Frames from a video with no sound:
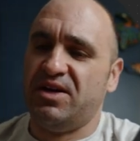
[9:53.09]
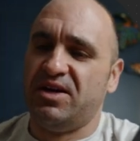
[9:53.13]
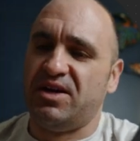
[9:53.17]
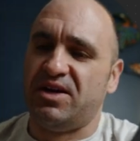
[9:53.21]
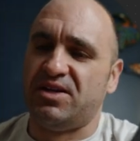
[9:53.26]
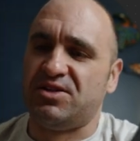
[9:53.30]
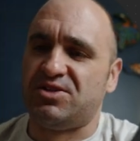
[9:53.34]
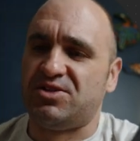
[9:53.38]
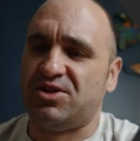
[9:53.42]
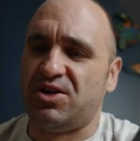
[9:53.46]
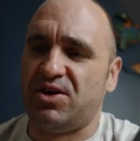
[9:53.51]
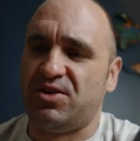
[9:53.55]

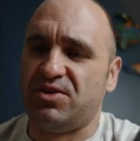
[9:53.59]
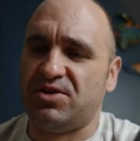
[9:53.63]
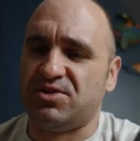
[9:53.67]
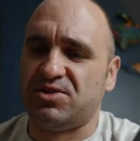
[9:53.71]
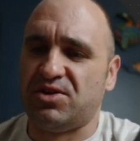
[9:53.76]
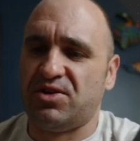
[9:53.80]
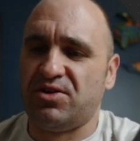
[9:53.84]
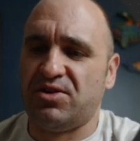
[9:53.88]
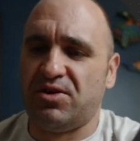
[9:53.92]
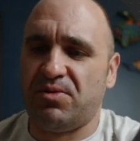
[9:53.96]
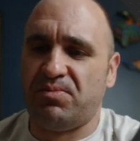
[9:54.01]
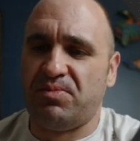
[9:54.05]
And so there's a
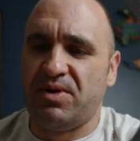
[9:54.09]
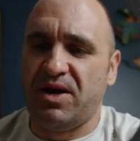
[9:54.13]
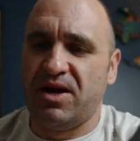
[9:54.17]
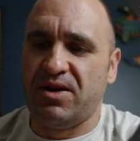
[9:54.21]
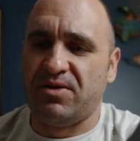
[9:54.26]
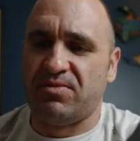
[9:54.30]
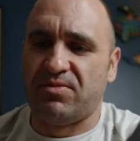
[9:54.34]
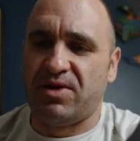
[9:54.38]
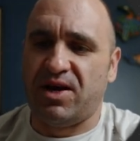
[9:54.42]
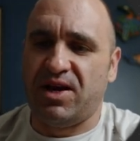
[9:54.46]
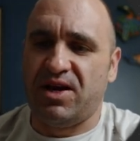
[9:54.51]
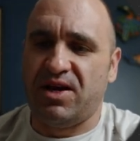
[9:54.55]
little
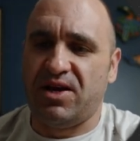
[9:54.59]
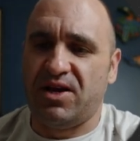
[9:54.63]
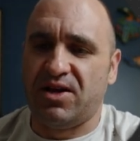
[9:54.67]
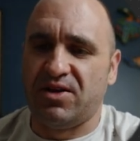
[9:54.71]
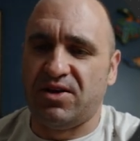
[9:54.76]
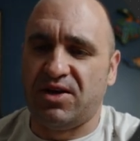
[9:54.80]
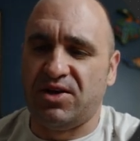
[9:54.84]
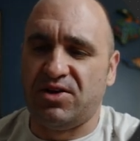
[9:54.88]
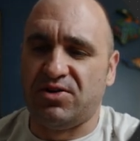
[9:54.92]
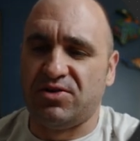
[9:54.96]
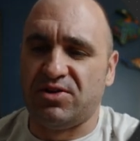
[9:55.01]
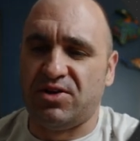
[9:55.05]
button right here
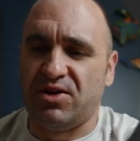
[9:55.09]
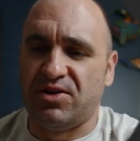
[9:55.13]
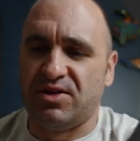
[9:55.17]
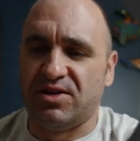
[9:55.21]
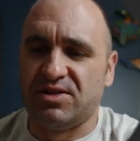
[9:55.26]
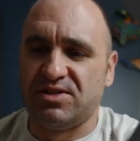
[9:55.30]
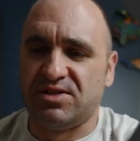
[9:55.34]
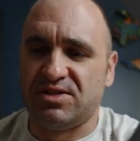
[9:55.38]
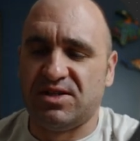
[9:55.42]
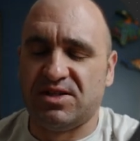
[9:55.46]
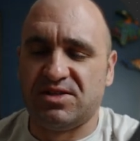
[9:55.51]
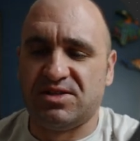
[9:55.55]
that you'll
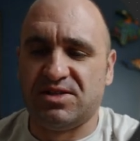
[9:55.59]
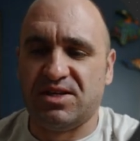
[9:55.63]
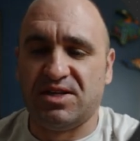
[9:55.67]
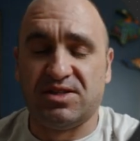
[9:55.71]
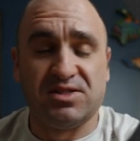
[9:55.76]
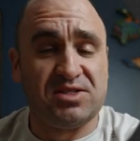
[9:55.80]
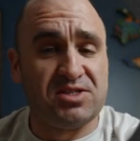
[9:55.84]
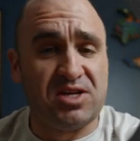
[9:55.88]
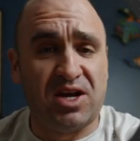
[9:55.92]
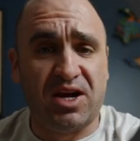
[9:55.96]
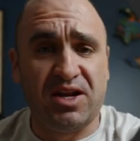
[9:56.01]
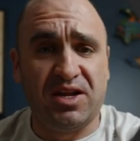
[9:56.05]
notice that
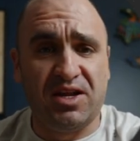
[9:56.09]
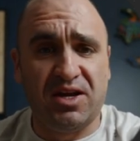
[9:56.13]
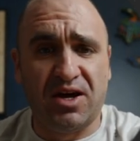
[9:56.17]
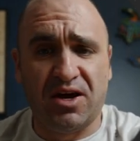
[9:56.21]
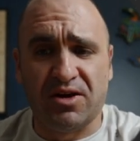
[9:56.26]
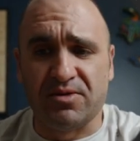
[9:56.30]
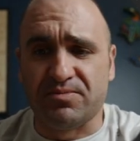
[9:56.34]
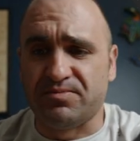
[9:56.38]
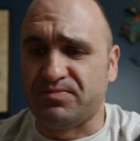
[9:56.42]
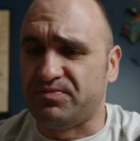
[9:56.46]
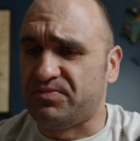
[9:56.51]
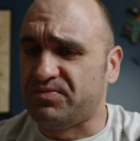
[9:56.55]
says tidy
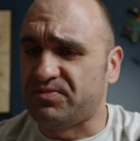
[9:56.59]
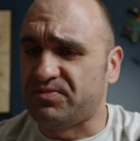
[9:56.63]
up.